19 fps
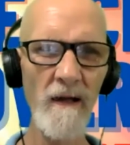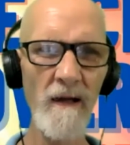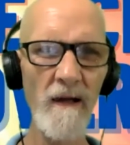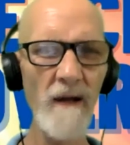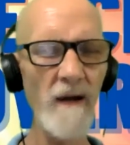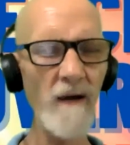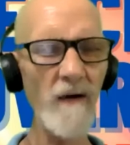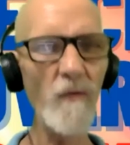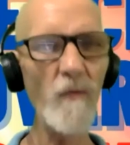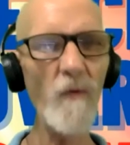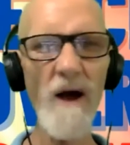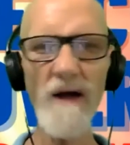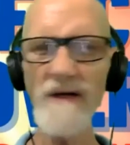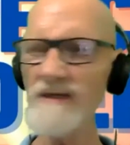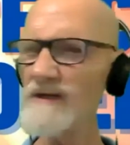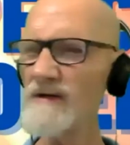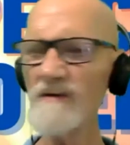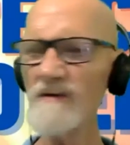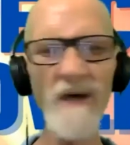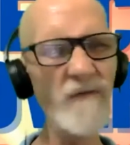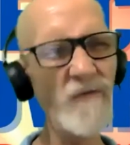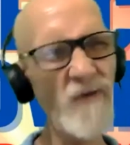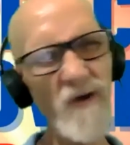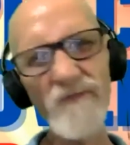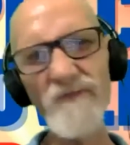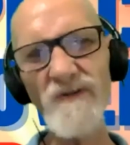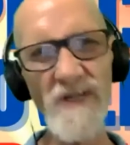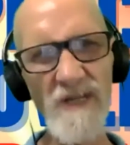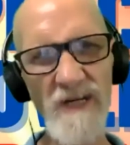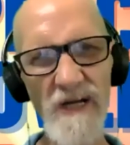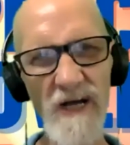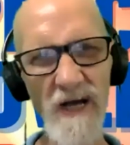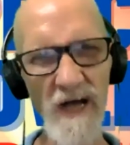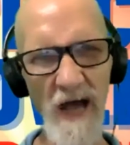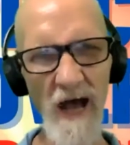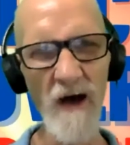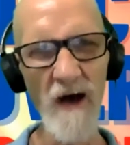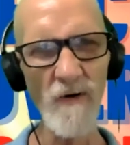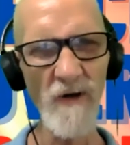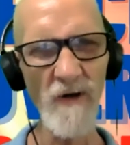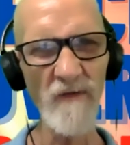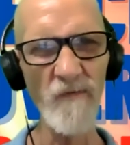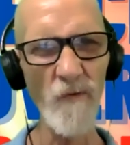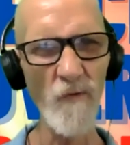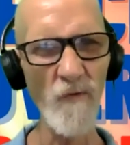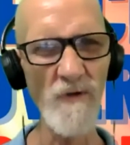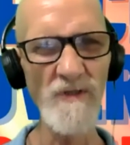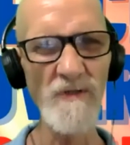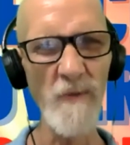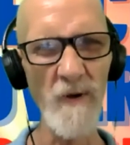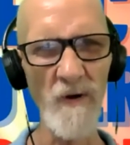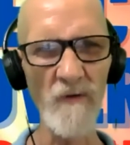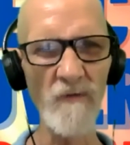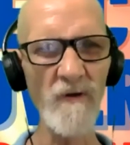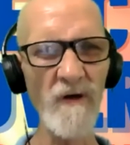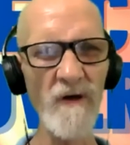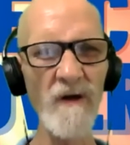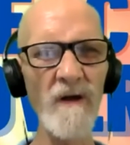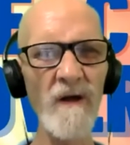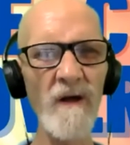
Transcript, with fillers: And I go, why? She goes, have you ever seen a cow give orange milk?